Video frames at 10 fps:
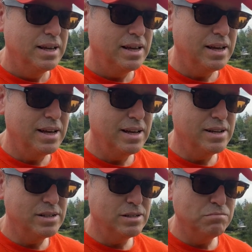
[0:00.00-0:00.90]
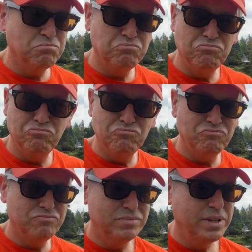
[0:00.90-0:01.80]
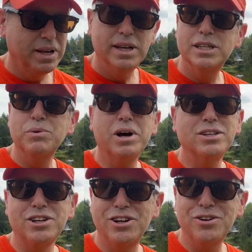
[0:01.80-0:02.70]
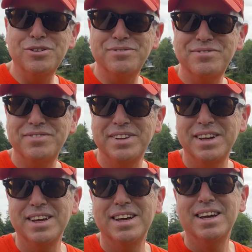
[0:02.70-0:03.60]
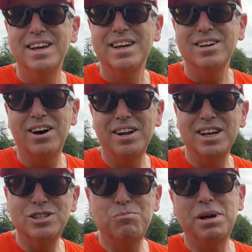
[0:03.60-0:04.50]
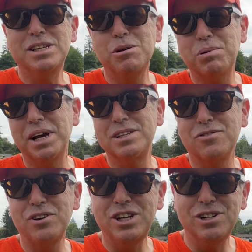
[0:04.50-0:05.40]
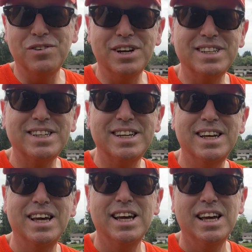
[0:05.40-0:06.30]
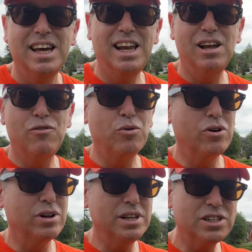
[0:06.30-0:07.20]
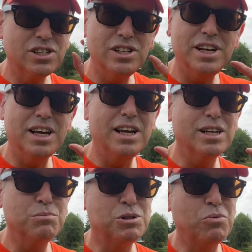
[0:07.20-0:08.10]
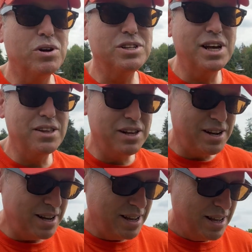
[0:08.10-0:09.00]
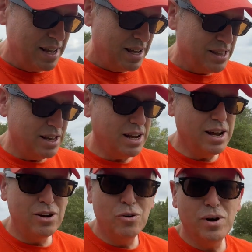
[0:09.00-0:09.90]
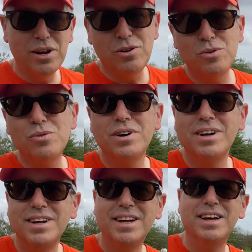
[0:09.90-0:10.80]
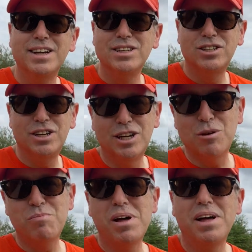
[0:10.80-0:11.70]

And um, see what God's going to do. God has amazing plans for each of us. And if we're listening, He has much more to say than, than I know I do to Him.